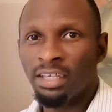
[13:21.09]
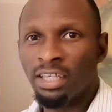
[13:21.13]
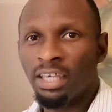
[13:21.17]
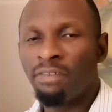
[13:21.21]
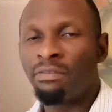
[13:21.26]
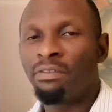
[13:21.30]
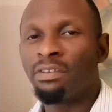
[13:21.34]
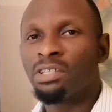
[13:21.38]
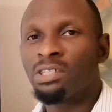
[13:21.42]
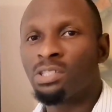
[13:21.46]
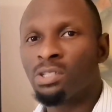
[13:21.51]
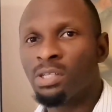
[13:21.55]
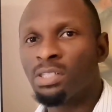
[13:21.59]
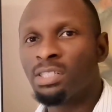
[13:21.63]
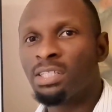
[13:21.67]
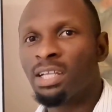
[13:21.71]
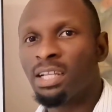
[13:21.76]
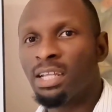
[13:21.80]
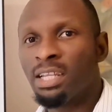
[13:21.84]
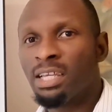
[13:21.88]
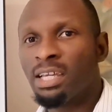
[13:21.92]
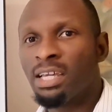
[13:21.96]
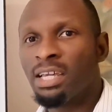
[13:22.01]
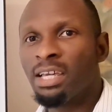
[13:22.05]
If it's not
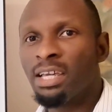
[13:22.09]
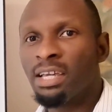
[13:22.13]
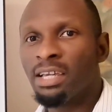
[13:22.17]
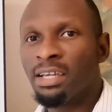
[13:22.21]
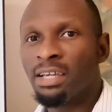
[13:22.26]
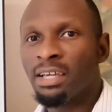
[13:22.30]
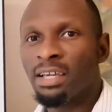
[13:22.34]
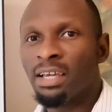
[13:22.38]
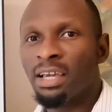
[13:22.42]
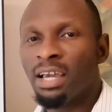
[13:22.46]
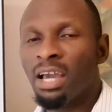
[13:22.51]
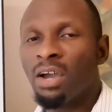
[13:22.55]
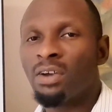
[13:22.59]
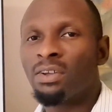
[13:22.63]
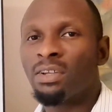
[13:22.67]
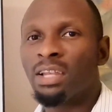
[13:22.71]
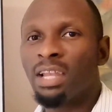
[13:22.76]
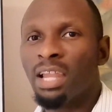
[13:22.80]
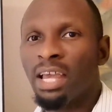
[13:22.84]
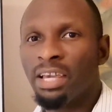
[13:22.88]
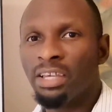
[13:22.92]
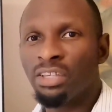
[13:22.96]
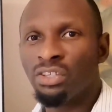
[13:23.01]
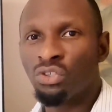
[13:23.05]
clear, I would
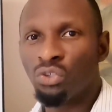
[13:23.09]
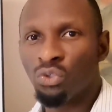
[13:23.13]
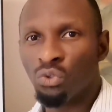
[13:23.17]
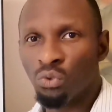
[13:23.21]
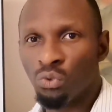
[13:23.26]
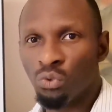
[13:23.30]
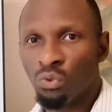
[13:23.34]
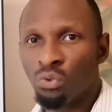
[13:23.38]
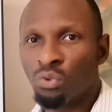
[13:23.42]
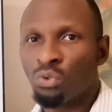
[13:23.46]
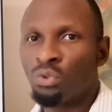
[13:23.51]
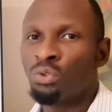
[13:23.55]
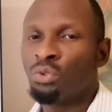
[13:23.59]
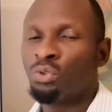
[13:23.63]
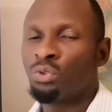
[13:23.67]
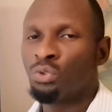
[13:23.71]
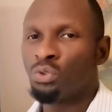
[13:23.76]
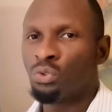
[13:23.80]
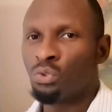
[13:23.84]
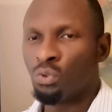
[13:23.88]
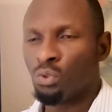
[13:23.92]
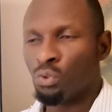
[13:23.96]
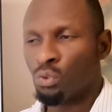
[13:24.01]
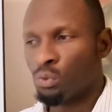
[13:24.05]
like you
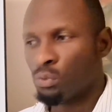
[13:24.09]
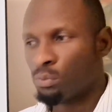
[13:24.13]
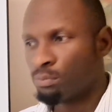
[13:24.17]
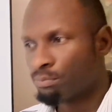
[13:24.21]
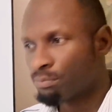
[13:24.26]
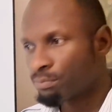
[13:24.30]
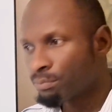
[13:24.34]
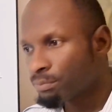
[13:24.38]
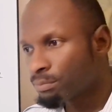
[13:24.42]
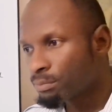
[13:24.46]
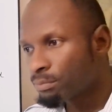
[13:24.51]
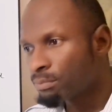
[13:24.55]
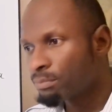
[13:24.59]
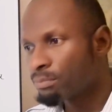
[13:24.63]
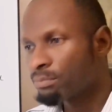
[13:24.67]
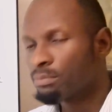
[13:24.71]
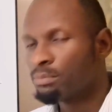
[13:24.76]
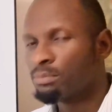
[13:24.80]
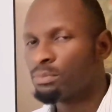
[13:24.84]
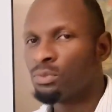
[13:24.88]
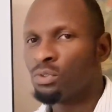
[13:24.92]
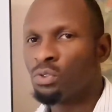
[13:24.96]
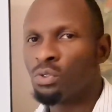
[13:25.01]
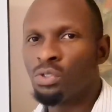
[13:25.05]
to
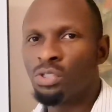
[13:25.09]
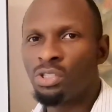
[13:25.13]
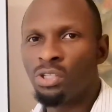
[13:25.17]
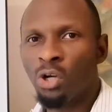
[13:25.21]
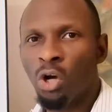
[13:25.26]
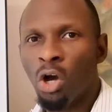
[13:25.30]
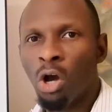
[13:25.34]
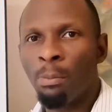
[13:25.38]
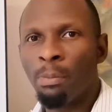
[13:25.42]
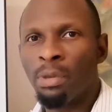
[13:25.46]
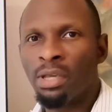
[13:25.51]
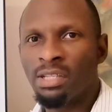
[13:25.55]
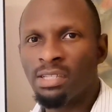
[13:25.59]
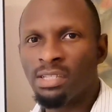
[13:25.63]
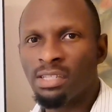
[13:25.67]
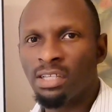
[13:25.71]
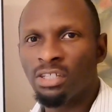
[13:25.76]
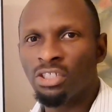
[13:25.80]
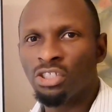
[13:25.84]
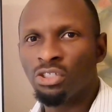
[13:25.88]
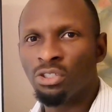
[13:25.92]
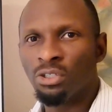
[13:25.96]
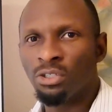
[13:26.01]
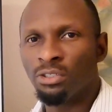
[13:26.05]
use the comment
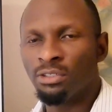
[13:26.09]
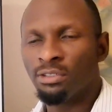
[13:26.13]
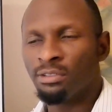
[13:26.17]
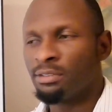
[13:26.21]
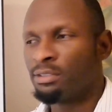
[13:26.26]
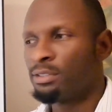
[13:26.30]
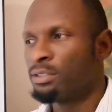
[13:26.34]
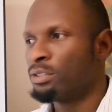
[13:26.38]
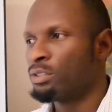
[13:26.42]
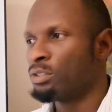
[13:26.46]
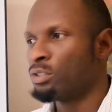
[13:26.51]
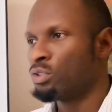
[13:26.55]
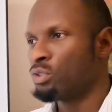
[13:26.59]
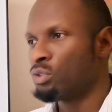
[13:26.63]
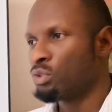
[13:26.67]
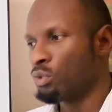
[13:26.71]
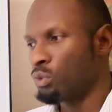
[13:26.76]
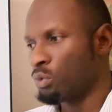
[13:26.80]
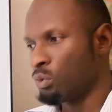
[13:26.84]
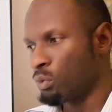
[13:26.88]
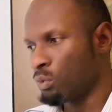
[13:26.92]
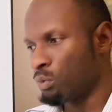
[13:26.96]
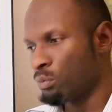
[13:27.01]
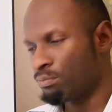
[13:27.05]
section
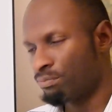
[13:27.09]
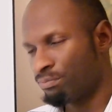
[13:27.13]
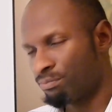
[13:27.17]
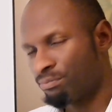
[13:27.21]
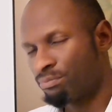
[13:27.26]
to